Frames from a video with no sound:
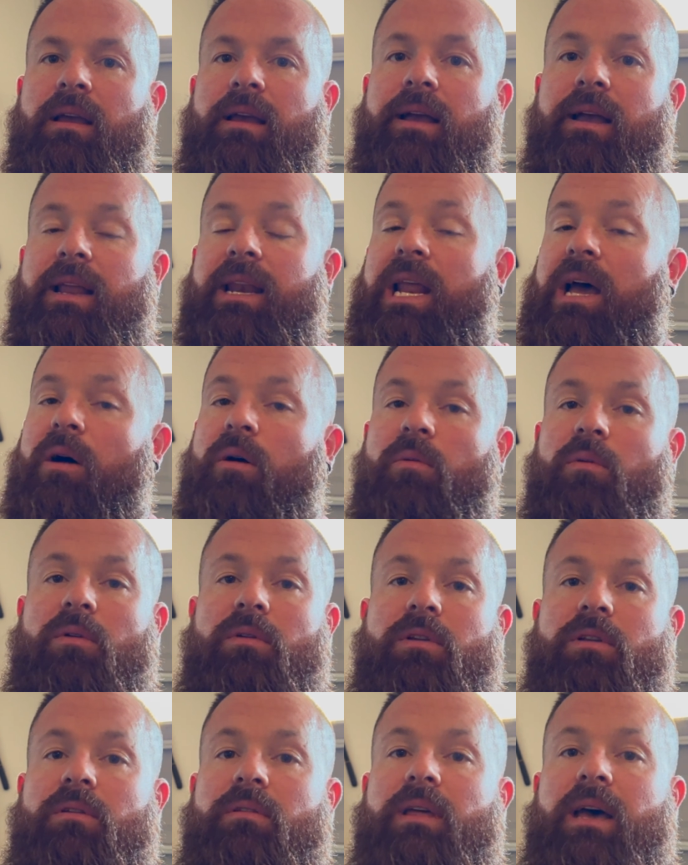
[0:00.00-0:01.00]
and now it
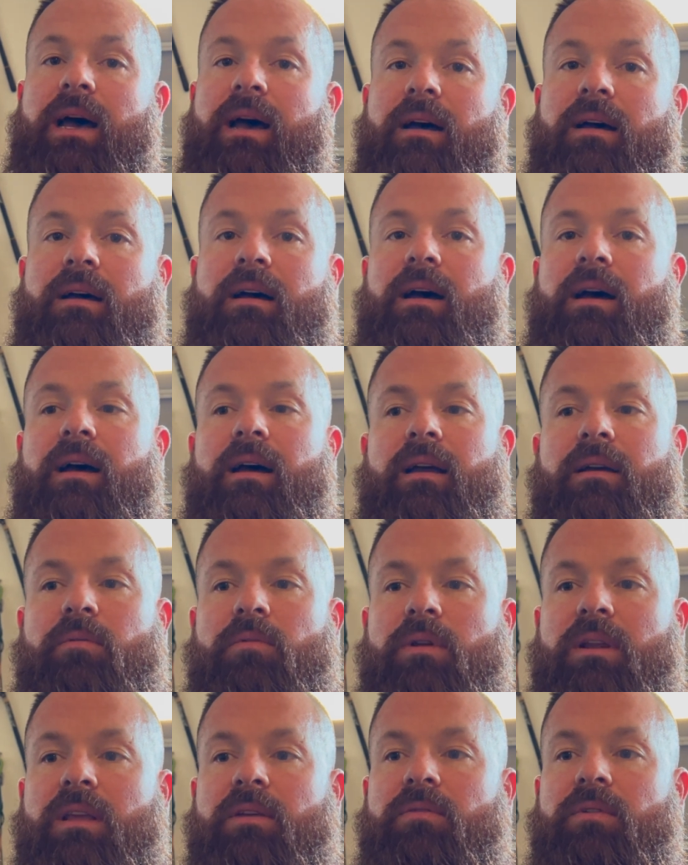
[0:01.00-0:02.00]
won't do that i
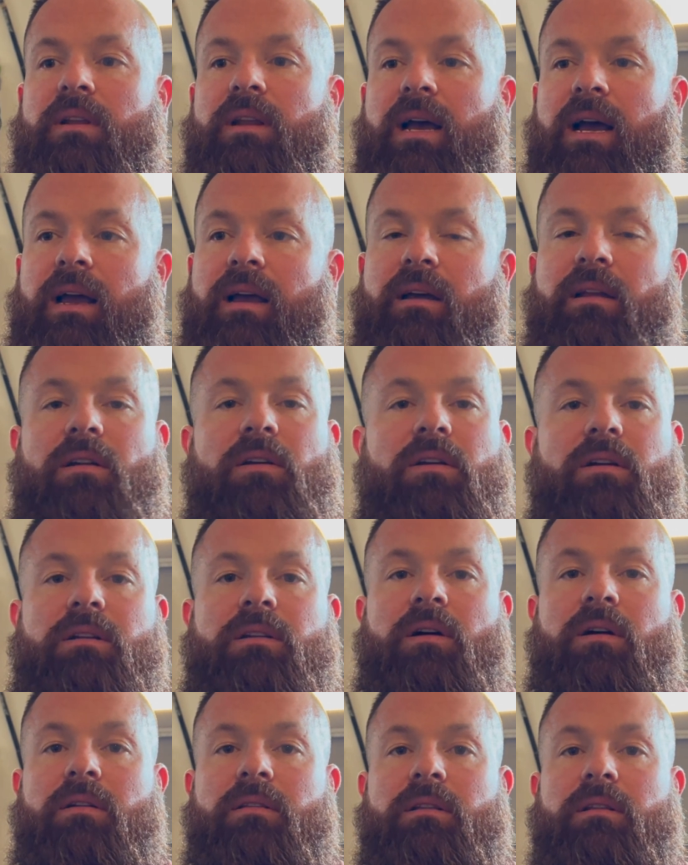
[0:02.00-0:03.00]
would even i unhooked
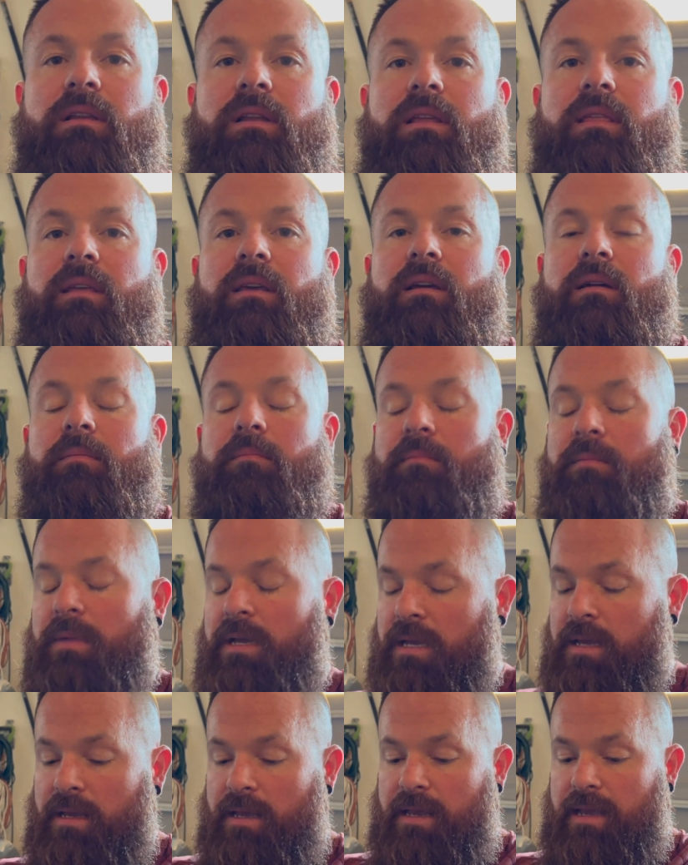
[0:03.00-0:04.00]
all the lithium
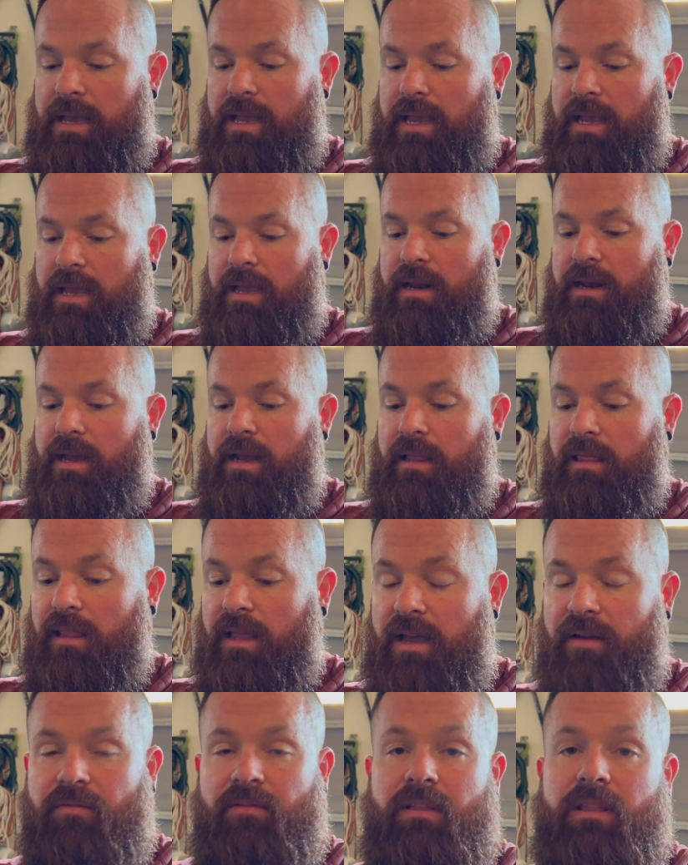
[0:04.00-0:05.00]
and i
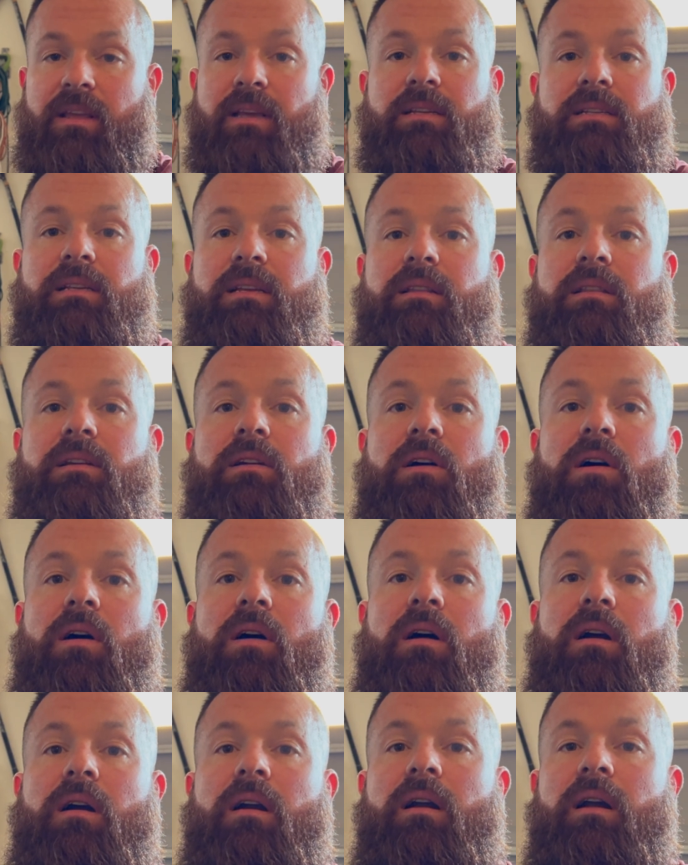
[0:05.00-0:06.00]
left this in the
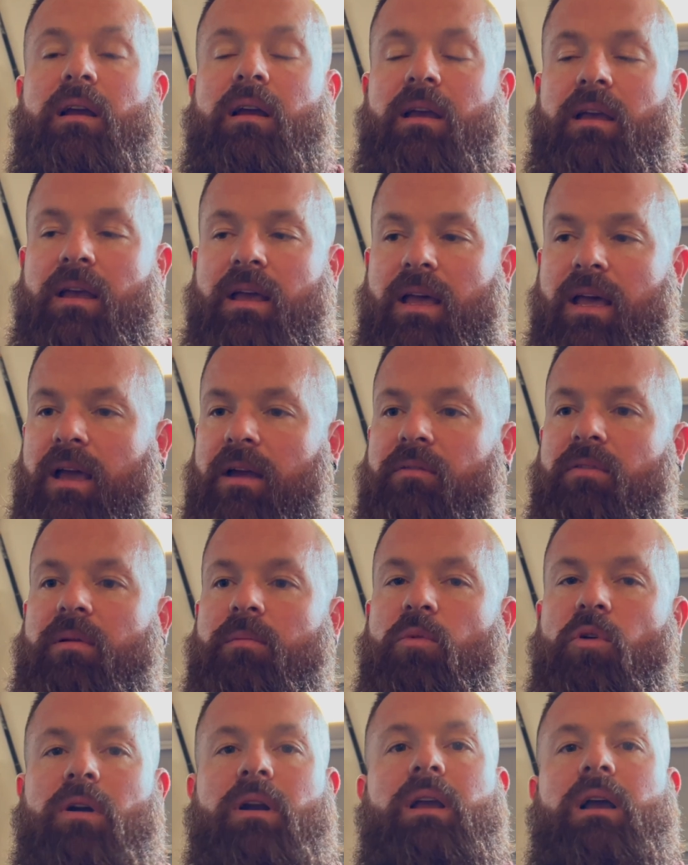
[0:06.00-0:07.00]
car every
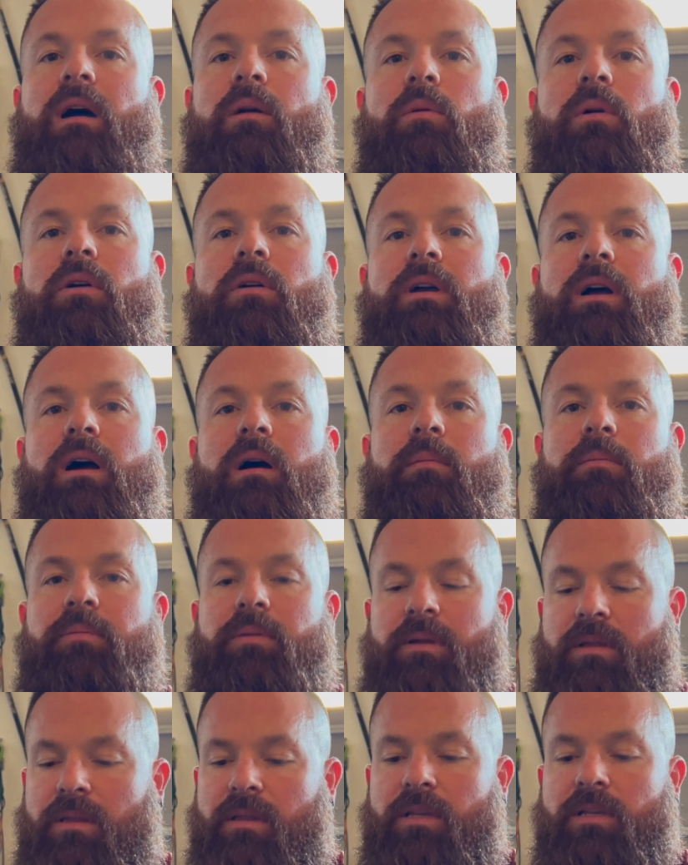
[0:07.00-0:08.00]
morning i woke
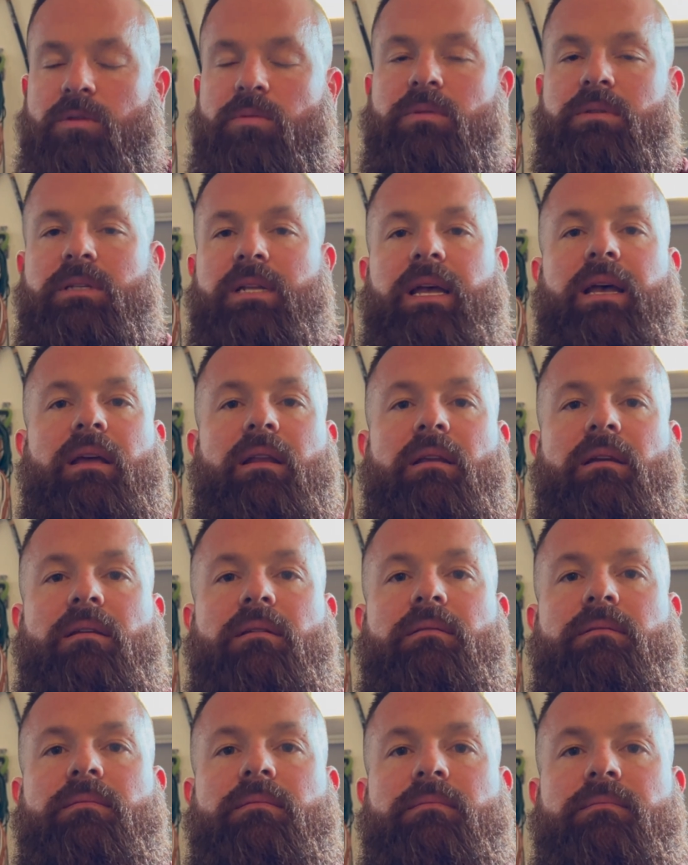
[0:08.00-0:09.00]
up this was dead
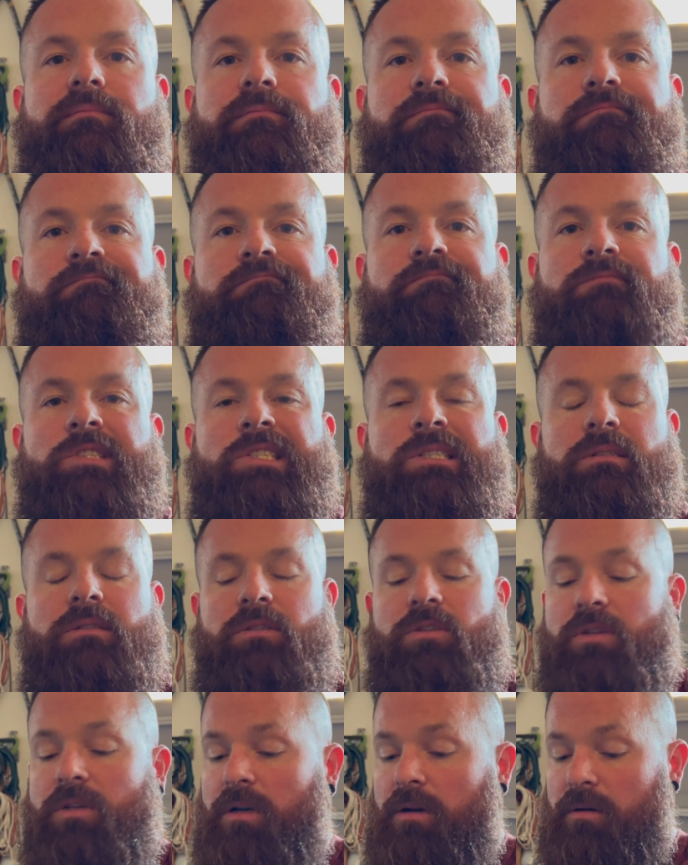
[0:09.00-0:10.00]

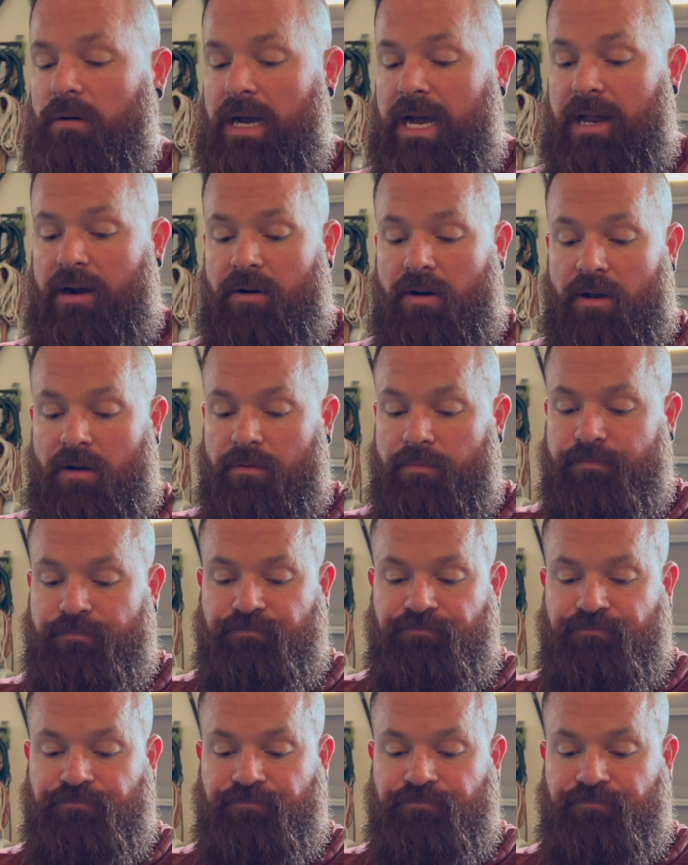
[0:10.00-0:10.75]
so I don't know.